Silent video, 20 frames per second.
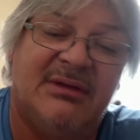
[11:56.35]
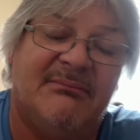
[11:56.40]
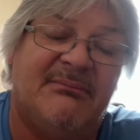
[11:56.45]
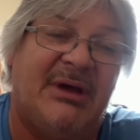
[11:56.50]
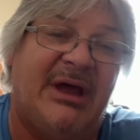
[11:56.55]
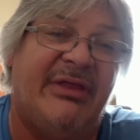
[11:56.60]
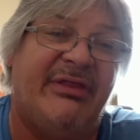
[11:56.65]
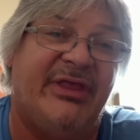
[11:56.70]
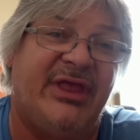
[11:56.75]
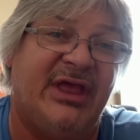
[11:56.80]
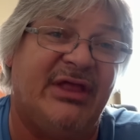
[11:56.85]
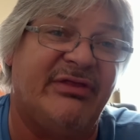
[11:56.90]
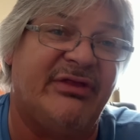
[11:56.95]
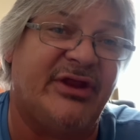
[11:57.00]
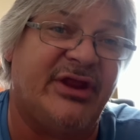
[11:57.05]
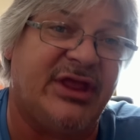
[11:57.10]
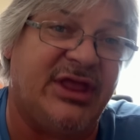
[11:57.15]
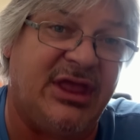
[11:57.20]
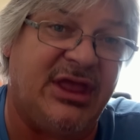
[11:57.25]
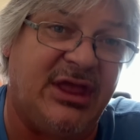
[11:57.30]
by the end of
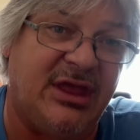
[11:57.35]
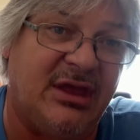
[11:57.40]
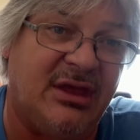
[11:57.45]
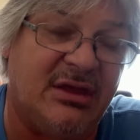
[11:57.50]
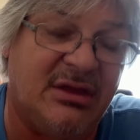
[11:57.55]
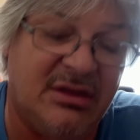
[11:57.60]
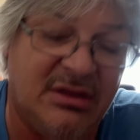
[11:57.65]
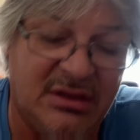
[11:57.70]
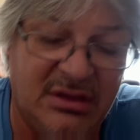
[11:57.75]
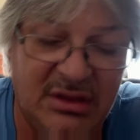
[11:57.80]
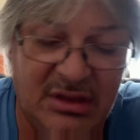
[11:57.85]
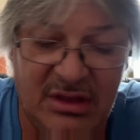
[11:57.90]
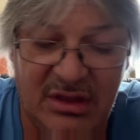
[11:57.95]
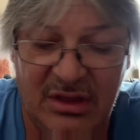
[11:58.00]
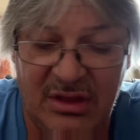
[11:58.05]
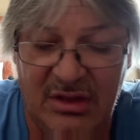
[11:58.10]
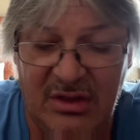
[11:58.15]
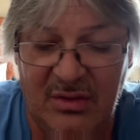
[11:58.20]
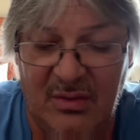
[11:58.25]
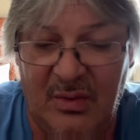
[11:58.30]
the year.
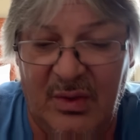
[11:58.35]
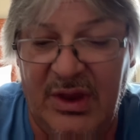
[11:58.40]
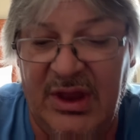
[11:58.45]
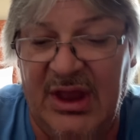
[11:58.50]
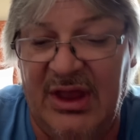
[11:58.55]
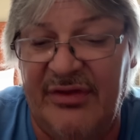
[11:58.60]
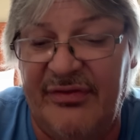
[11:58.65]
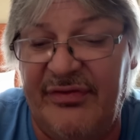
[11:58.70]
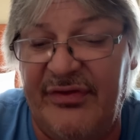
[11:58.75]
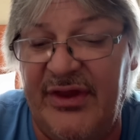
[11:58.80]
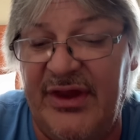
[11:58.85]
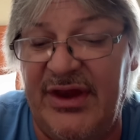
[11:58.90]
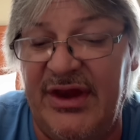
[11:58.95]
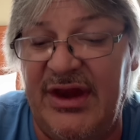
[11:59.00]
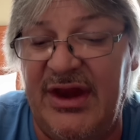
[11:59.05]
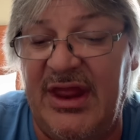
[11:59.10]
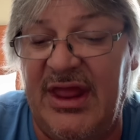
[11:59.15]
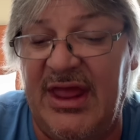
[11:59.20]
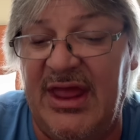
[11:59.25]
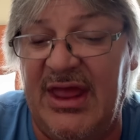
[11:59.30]
We are sitting
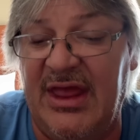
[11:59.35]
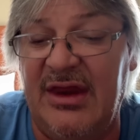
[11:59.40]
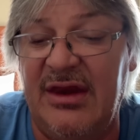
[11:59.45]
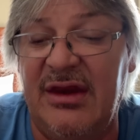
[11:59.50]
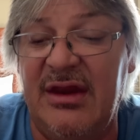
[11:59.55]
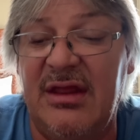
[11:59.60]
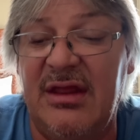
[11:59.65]
at,